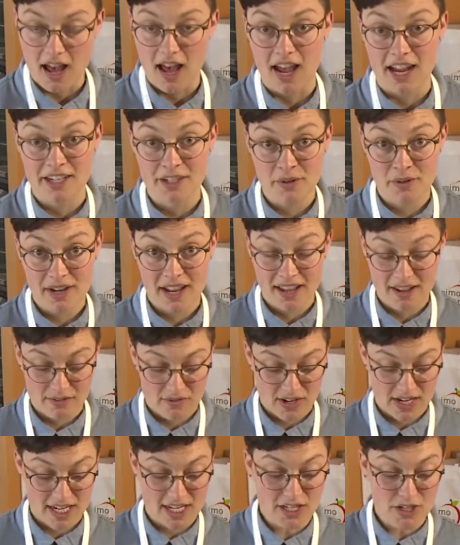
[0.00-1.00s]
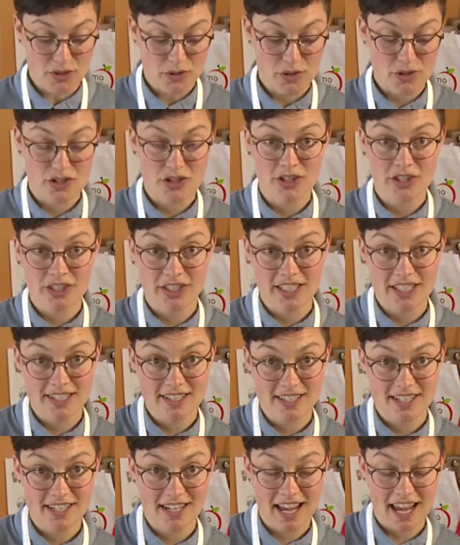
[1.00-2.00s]
I don't have any nutritional
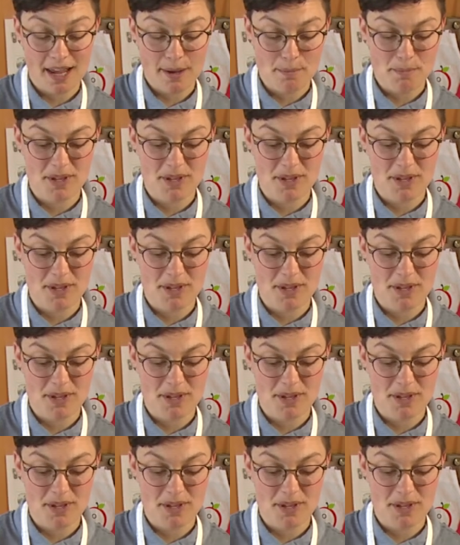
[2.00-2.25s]
yeast today,